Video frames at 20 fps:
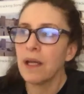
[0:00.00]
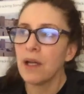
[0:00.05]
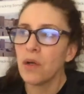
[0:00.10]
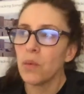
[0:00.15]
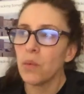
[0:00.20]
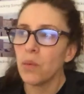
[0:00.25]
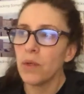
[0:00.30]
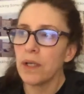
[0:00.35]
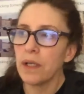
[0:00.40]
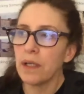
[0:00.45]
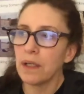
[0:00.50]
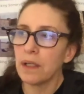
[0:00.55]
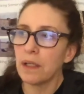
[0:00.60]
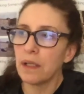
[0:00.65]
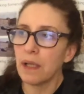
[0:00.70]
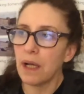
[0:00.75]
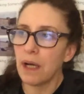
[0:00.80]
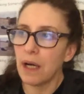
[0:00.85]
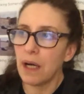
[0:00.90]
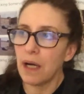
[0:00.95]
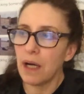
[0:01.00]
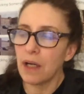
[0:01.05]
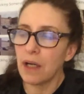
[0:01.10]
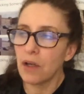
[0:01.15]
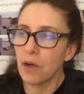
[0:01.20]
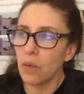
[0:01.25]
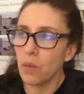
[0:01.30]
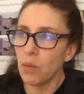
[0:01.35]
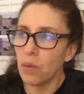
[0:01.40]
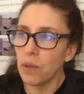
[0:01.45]
We'll, uh,
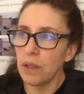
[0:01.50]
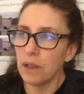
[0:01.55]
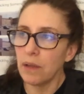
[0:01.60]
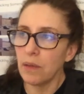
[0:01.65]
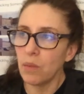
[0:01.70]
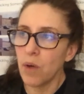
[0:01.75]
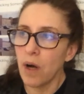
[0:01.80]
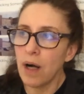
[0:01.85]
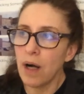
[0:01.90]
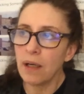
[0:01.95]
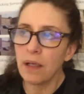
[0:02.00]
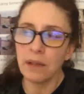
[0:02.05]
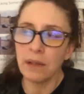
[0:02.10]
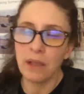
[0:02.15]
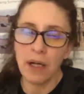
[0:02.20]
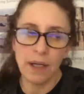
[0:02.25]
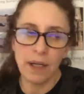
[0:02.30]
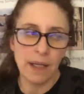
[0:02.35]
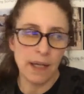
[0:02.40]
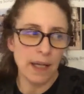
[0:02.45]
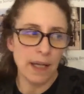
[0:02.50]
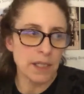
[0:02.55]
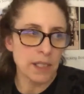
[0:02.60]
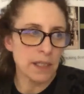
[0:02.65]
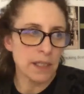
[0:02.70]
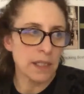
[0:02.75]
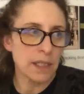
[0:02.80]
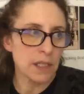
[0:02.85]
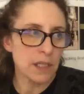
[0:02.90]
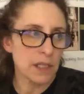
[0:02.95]
we'll walk along an edge
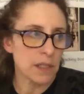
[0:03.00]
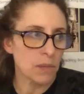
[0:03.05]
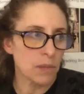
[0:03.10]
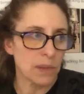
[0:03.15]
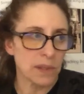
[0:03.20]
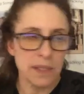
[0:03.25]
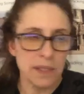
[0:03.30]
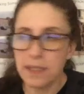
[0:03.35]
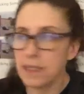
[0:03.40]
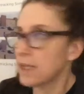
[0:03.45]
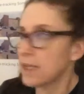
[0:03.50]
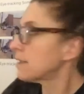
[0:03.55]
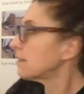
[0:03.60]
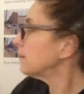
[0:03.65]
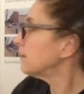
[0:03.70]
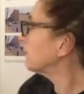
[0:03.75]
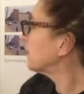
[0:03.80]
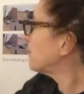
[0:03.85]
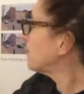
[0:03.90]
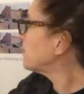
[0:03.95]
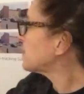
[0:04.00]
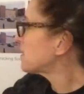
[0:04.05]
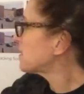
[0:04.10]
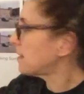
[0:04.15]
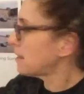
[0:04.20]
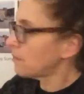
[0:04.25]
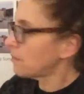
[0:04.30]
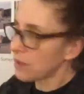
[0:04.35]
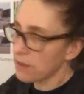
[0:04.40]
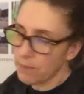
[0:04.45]
condition. We'll sit, look, I'm
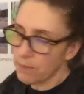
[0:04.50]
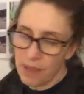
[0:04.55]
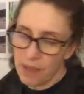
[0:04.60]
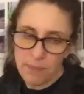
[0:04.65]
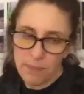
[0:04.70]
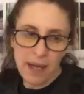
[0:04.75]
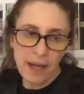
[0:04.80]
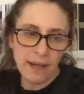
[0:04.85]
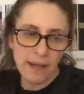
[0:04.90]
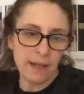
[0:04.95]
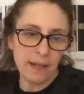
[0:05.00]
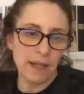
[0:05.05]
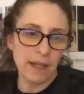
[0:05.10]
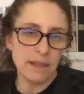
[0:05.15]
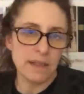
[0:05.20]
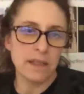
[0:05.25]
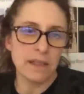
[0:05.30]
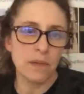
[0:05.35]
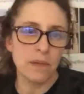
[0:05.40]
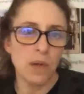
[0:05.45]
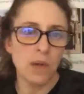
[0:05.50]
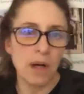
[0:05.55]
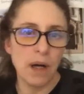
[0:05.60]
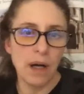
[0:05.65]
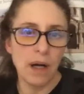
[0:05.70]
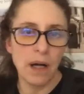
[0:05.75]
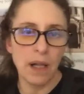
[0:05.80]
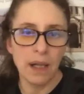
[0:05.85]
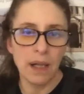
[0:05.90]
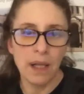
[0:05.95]
sitting with my back against the
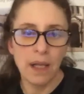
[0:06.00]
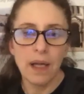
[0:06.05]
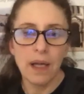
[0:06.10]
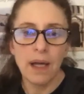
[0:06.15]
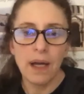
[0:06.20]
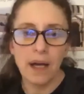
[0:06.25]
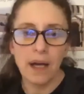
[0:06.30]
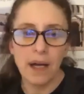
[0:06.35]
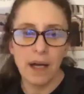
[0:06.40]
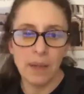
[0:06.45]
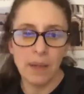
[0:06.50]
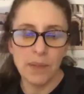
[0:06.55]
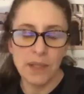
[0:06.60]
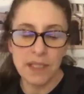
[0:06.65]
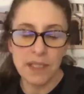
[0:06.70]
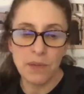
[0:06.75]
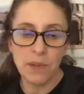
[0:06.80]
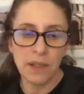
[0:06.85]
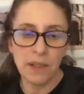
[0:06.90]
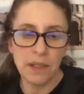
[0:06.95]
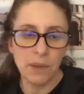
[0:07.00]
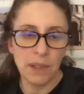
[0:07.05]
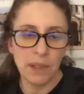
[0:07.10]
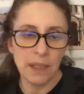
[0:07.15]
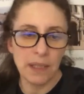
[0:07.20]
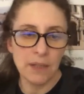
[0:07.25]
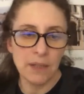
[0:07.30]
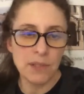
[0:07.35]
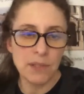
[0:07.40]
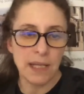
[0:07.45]
wall. Um, it's really,
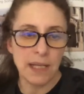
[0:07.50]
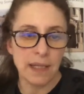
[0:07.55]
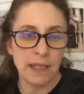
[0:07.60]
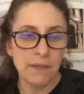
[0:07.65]
really interesting.